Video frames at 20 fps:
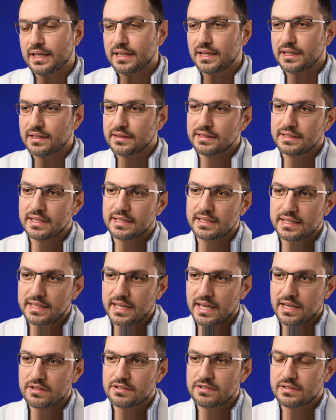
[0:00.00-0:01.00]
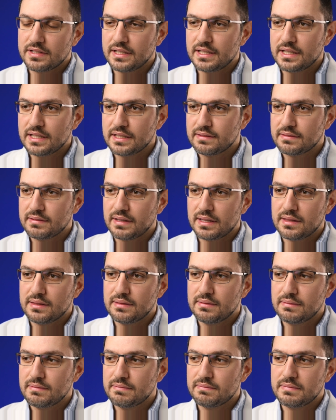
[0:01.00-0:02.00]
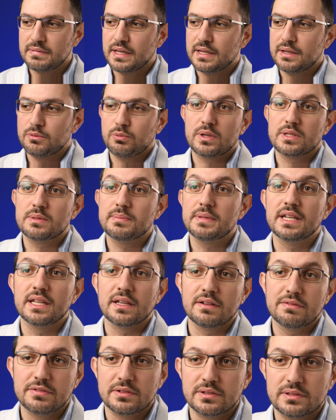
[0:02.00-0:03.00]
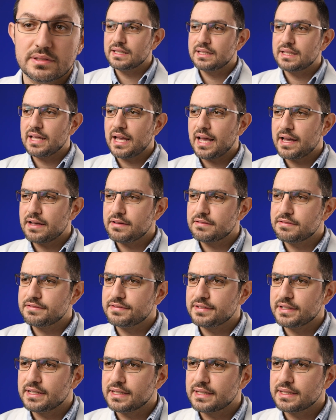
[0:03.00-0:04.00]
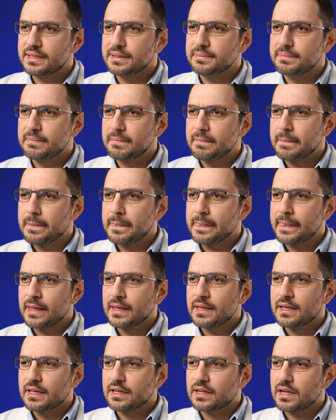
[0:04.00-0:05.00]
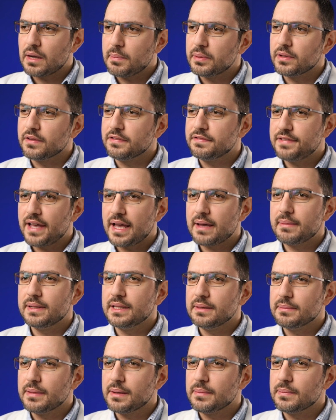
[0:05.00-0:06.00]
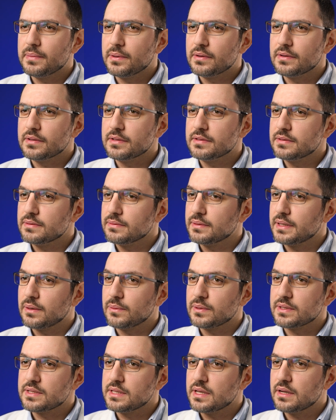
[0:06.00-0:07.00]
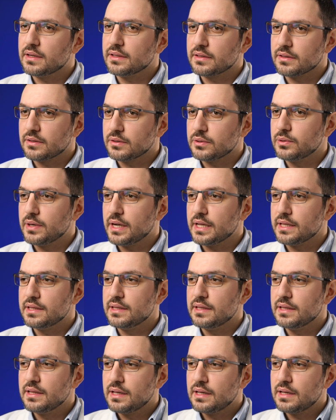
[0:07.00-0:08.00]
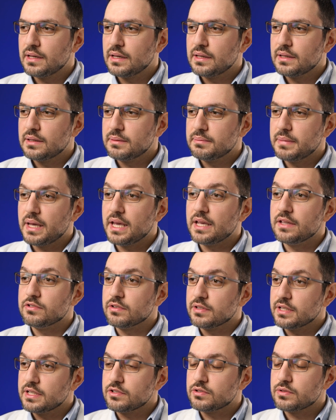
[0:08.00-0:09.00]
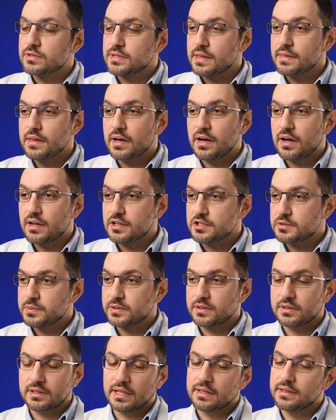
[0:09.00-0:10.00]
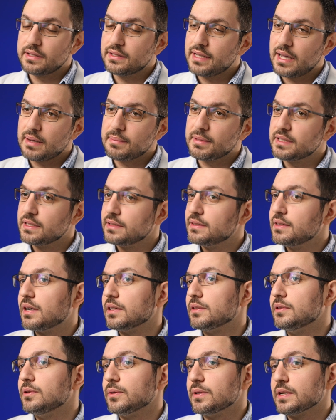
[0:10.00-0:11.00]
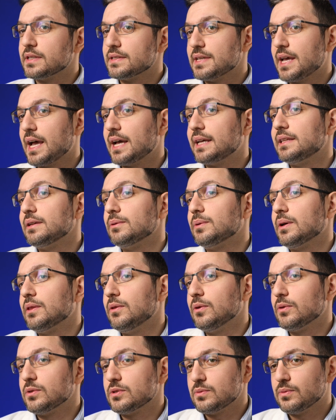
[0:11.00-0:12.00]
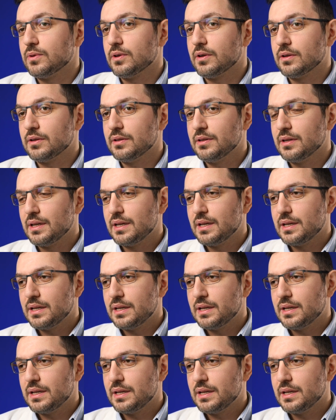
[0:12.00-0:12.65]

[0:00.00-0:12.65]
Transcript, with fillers: I liked the dedication in it and that it was meaningful. I did have a couple of family members when I was younger who had major issues at the hospital. At the time I did not know exactly what those were,